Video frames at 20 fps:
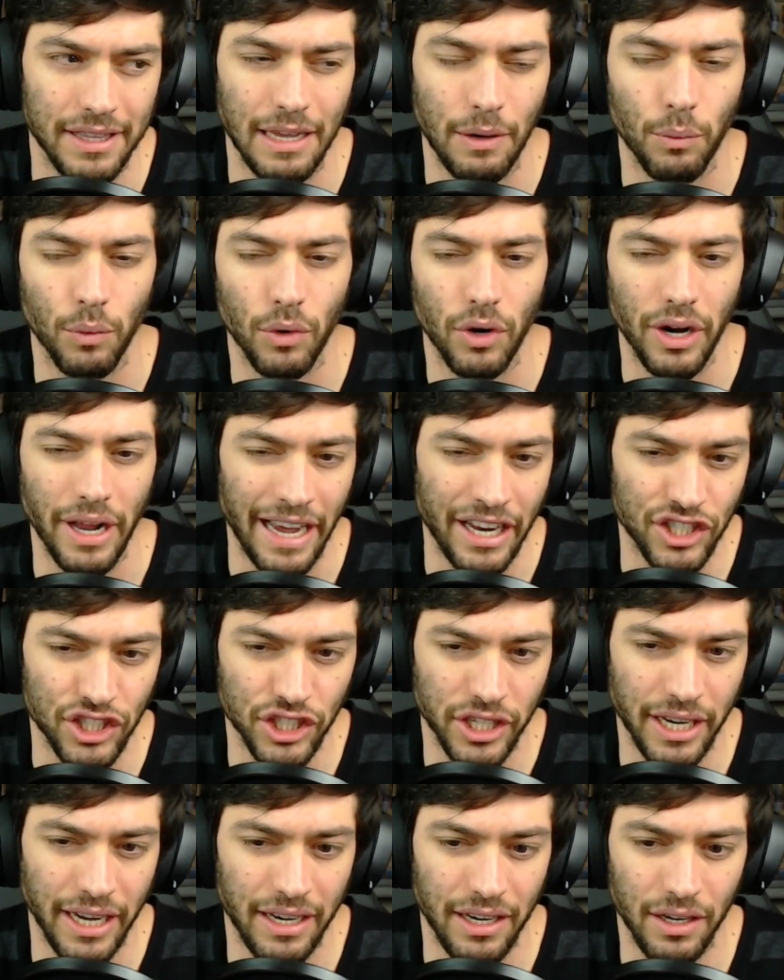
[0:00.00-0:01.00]
They weren't
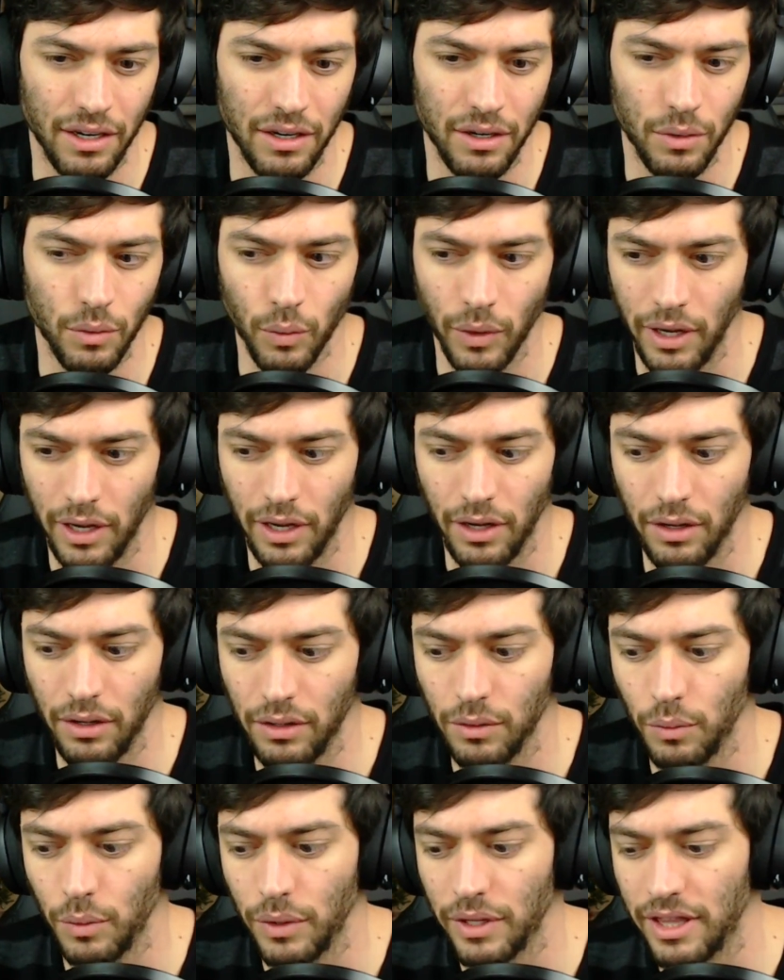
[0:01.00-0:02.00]
educated
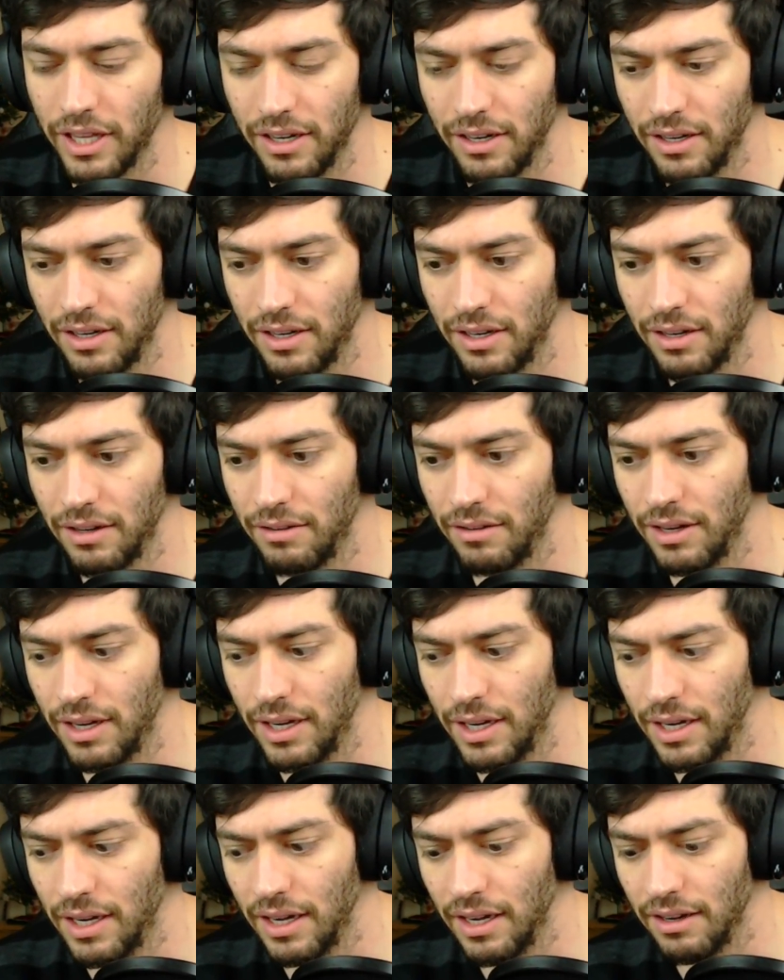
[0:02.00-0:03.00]
well within
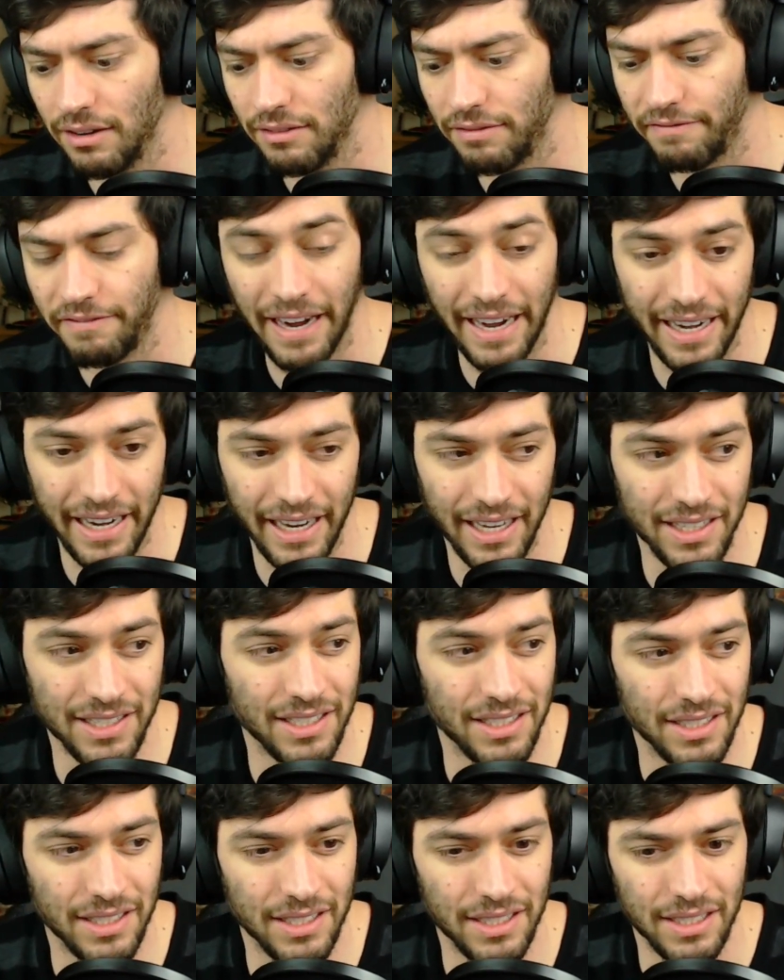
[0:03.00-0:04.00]

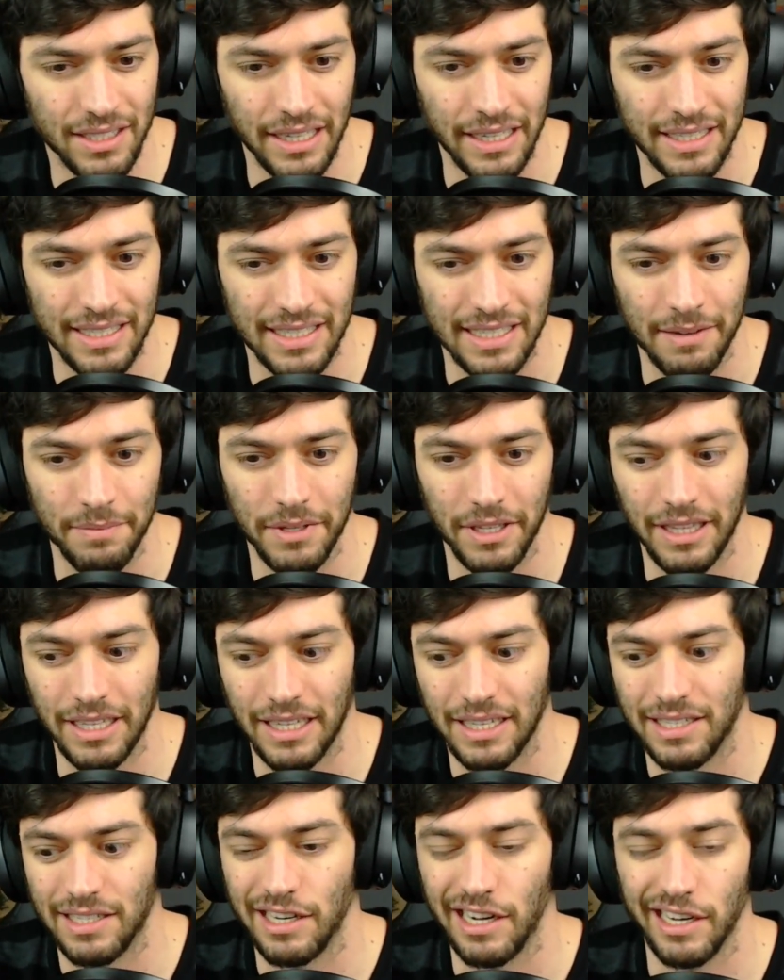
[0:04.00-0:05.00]
finances. It's something
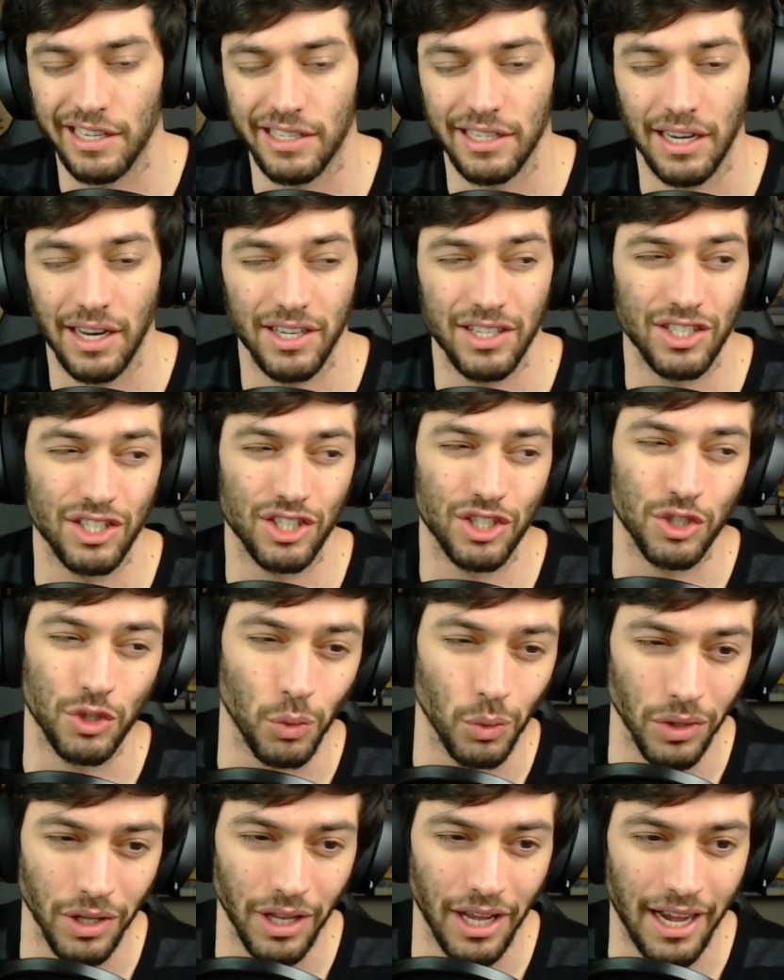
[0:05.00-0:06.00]
that's not taught in
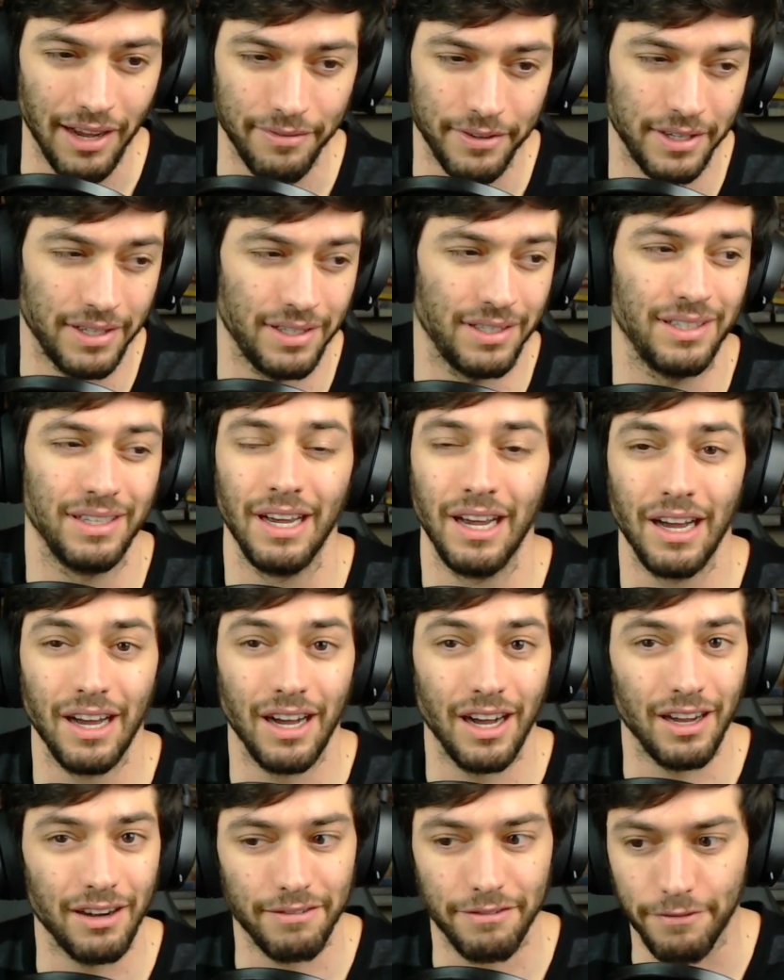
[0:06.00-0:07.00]
school often,
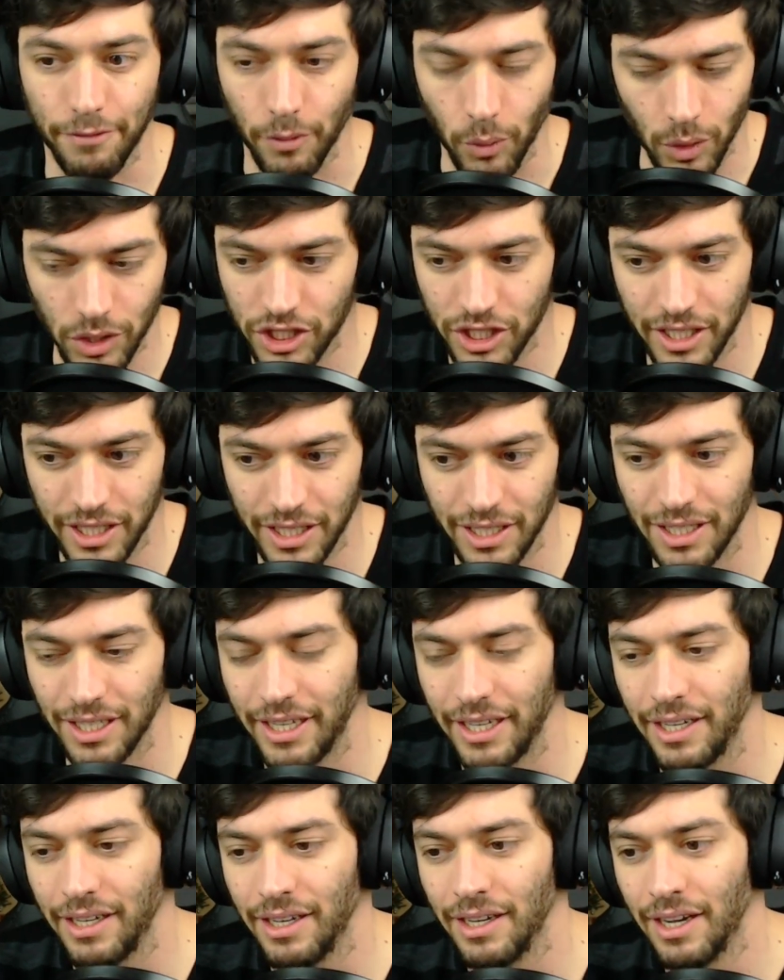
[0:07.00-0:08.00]

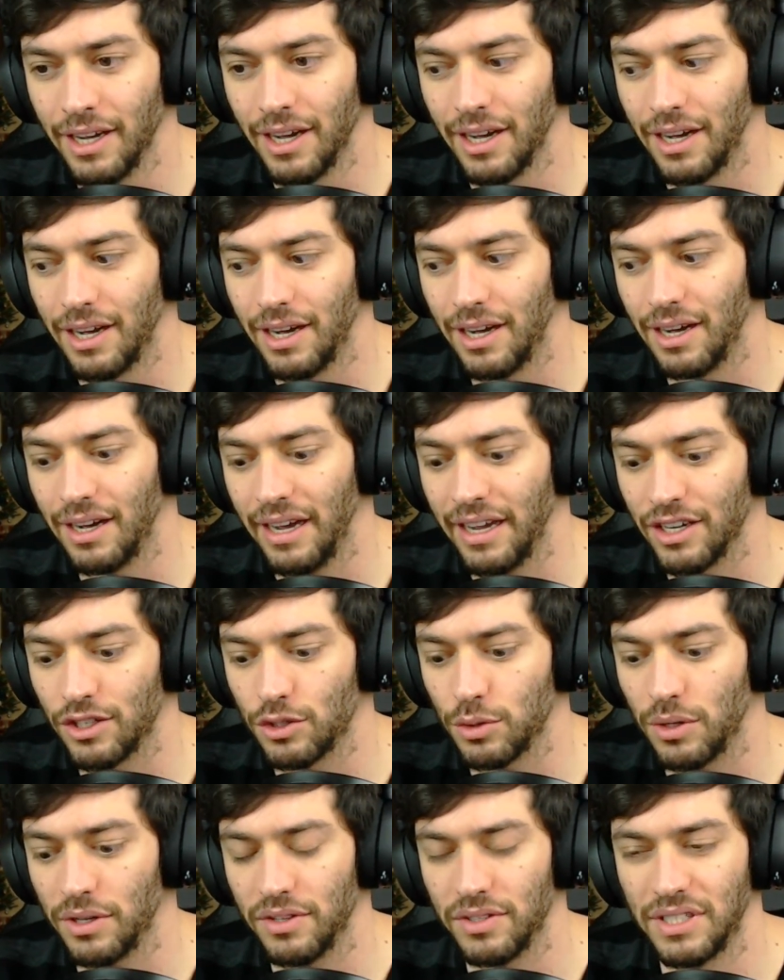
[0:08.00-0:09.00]
unfortunately. And it's
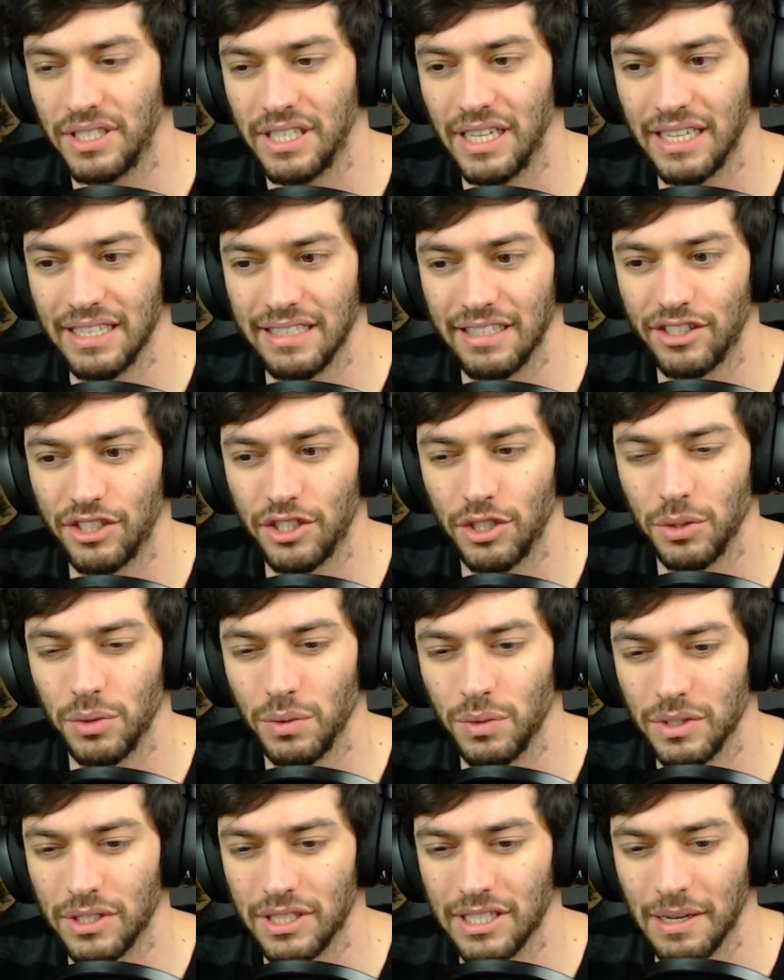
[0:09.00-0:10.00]
one of those things that
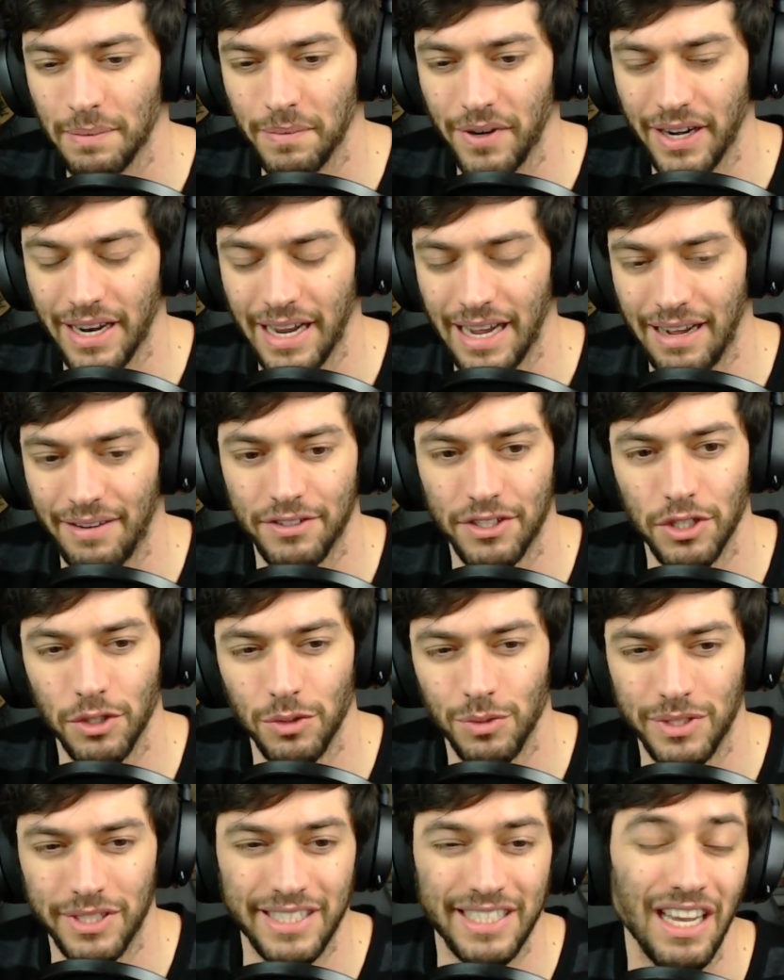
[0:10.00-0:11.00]
you somewhat have to
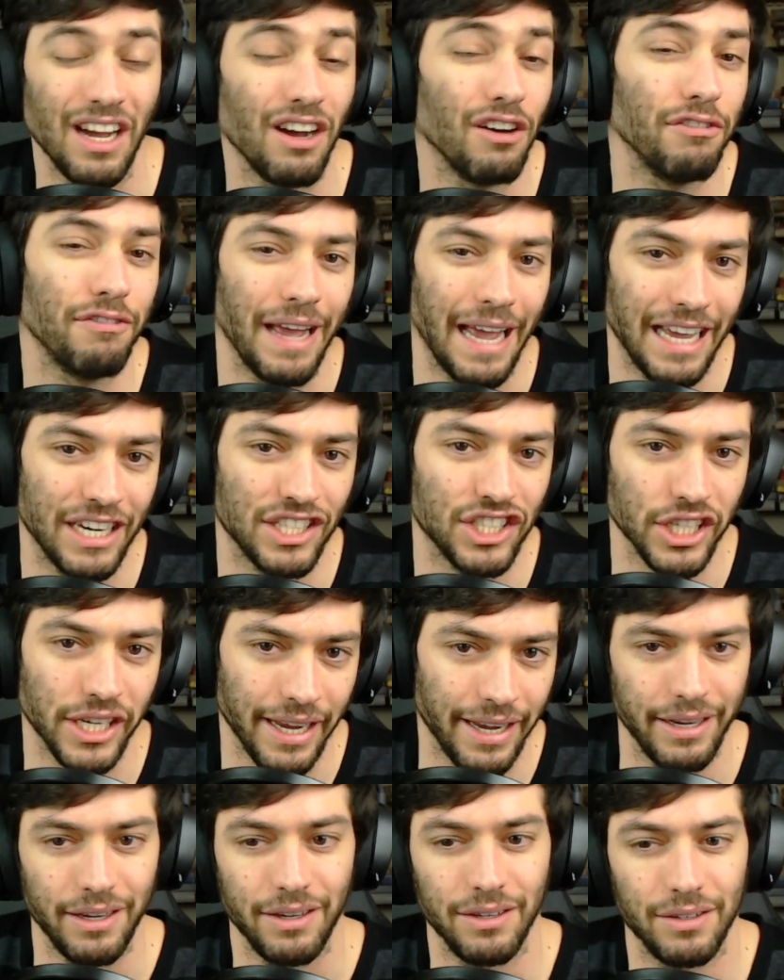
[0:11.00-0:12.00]

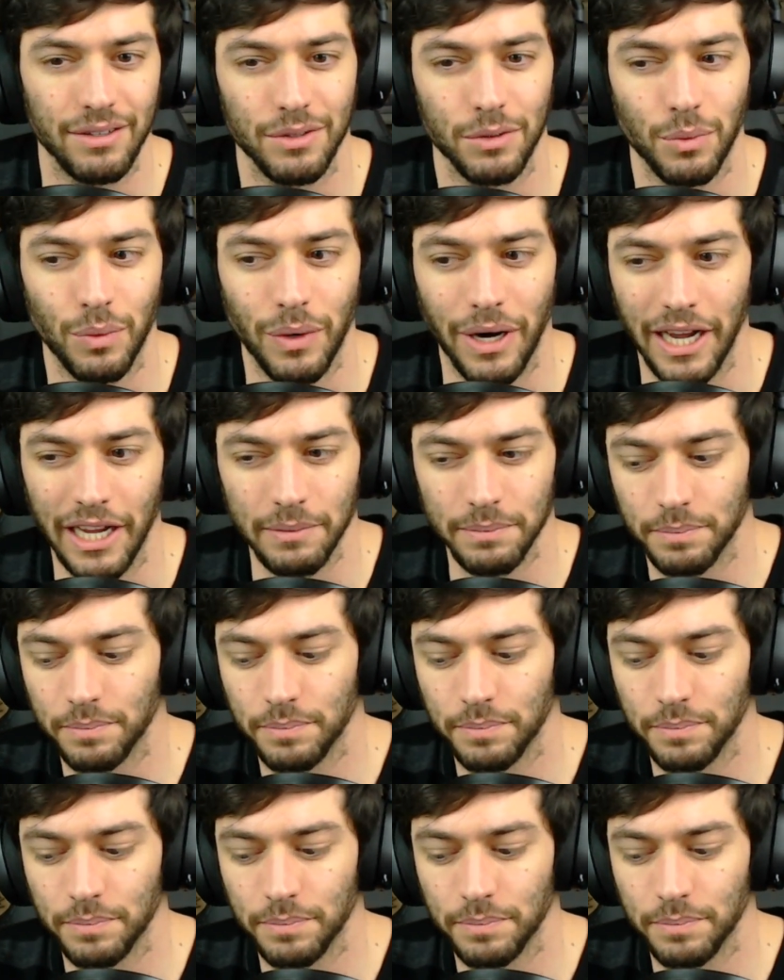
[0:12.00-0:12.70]
self-educate, right?